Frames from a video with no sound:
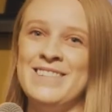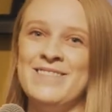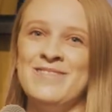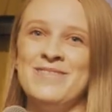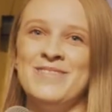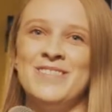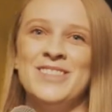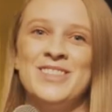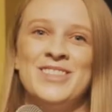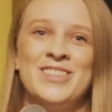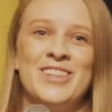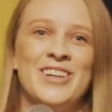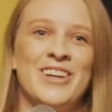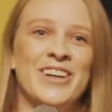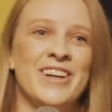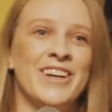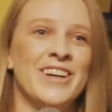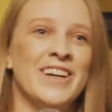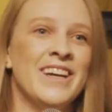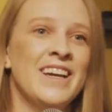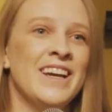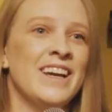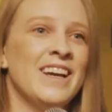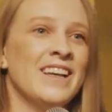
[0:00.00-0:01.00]
So
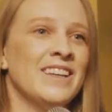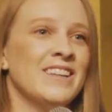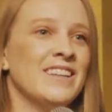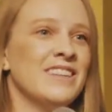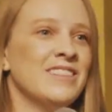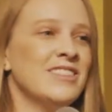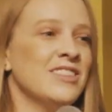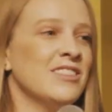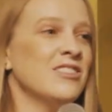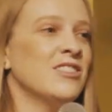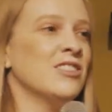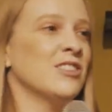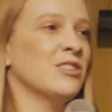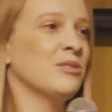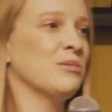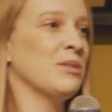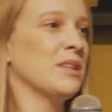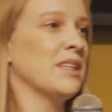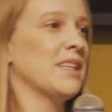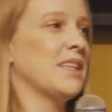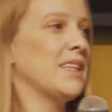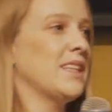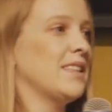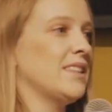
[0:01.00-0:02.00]
this is just
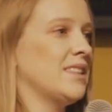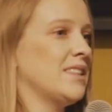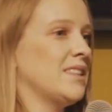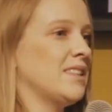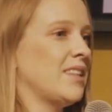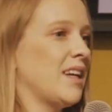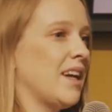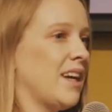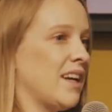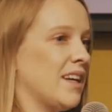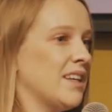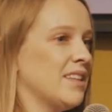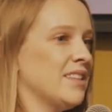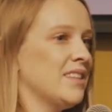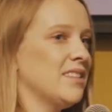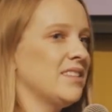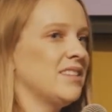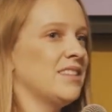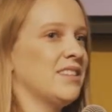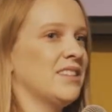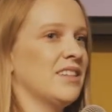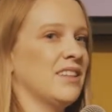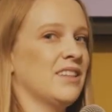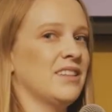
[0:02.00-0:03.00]
really a
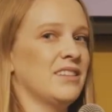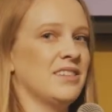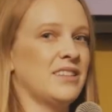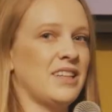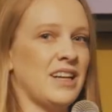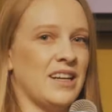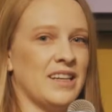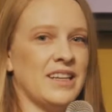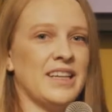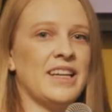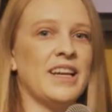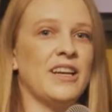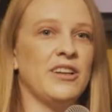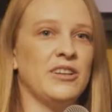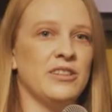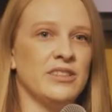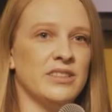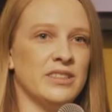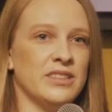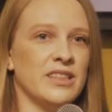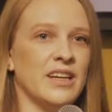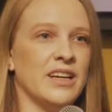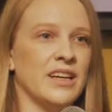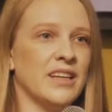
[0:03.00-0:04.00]
taste to kind of get you
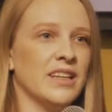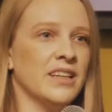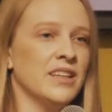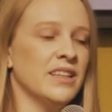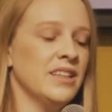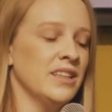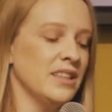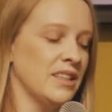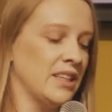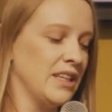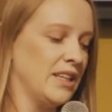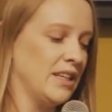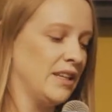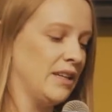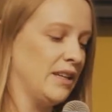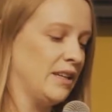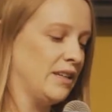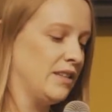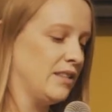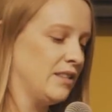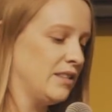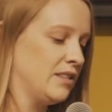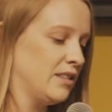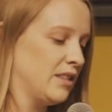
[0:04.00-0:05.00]
started
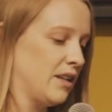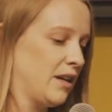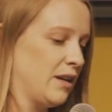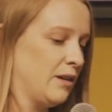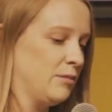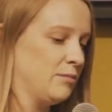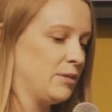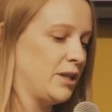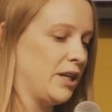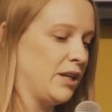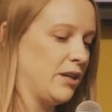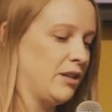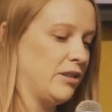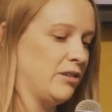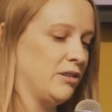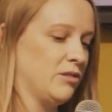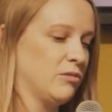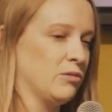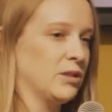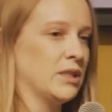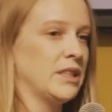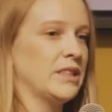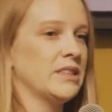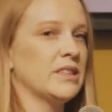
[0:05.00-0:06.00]
and get you to
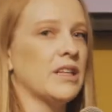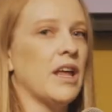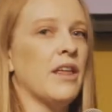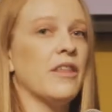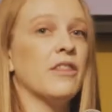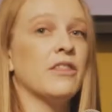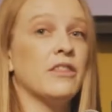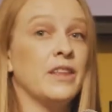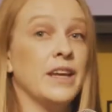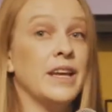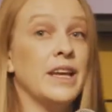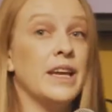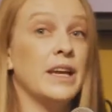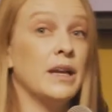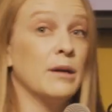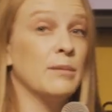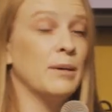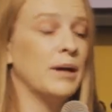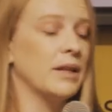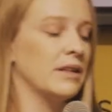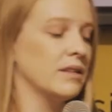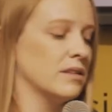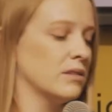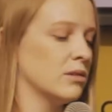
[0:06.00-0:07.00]
really start thinking
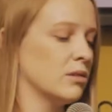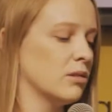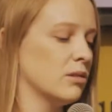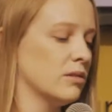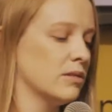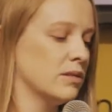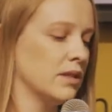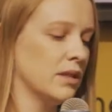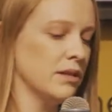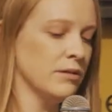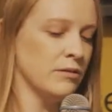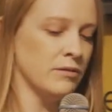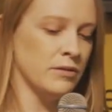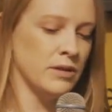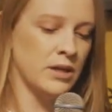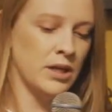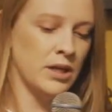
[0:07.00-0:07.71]
about this sort of stuff.